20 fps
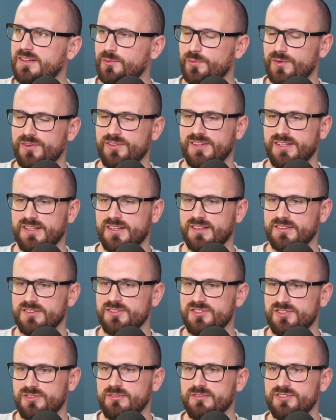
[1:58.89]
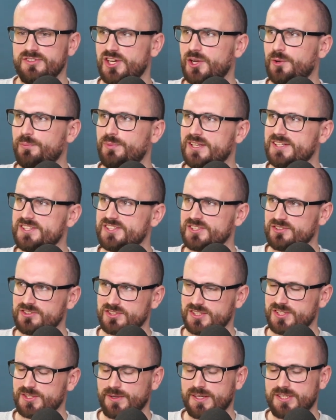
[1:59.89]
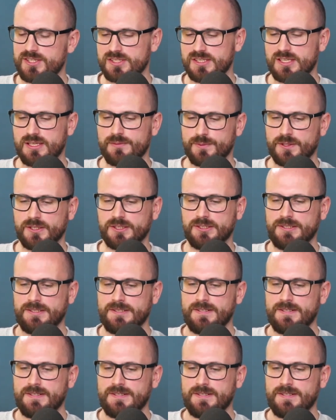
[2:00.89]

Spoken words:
the geopolitical situation there. But